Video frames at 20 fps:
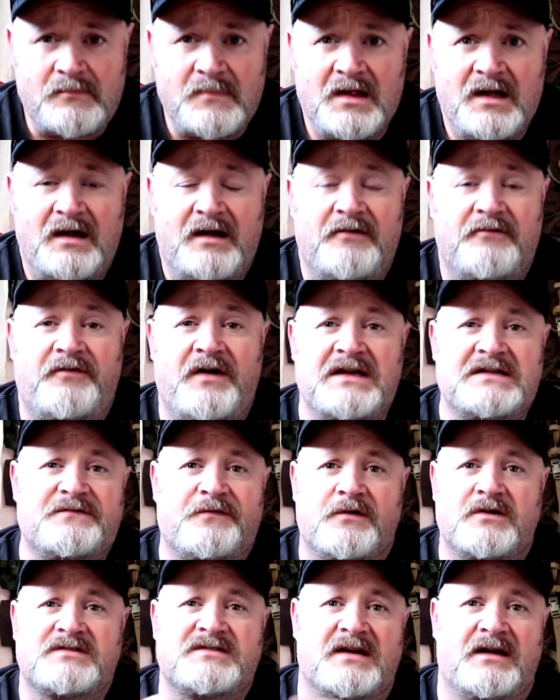Vice
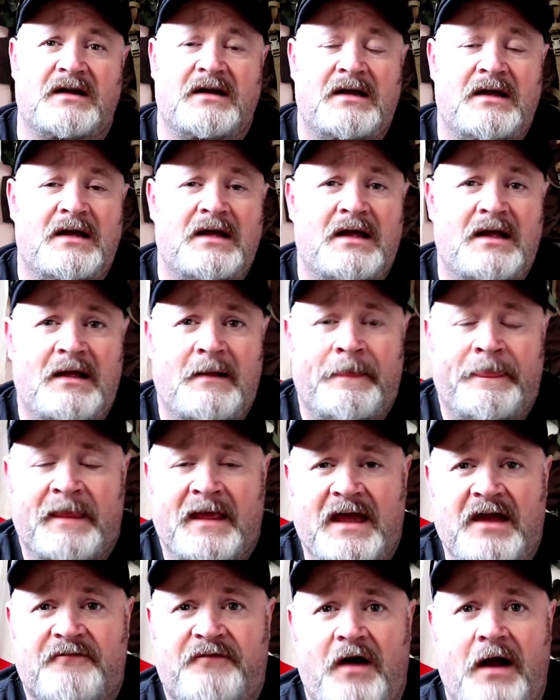versa.
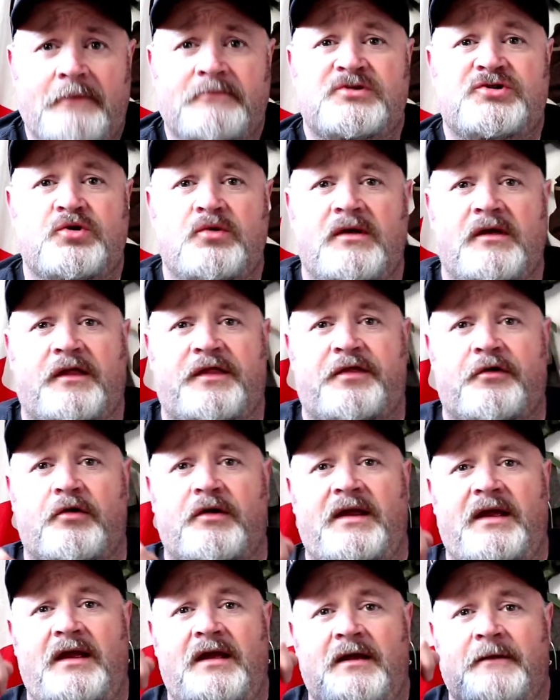If I'm shooting
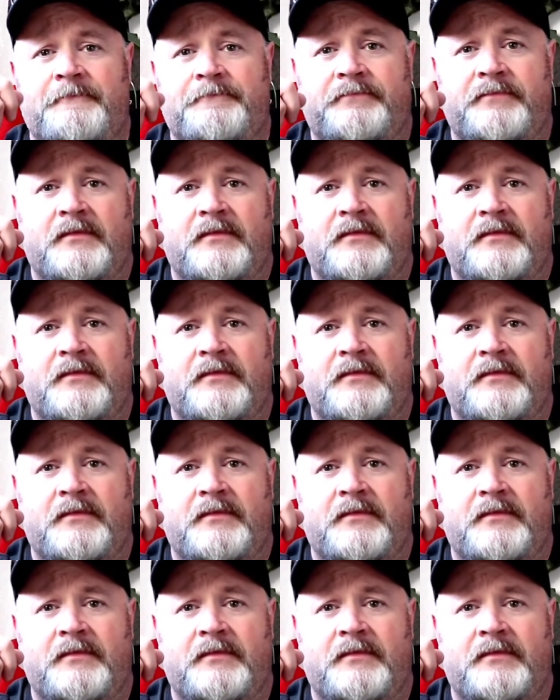30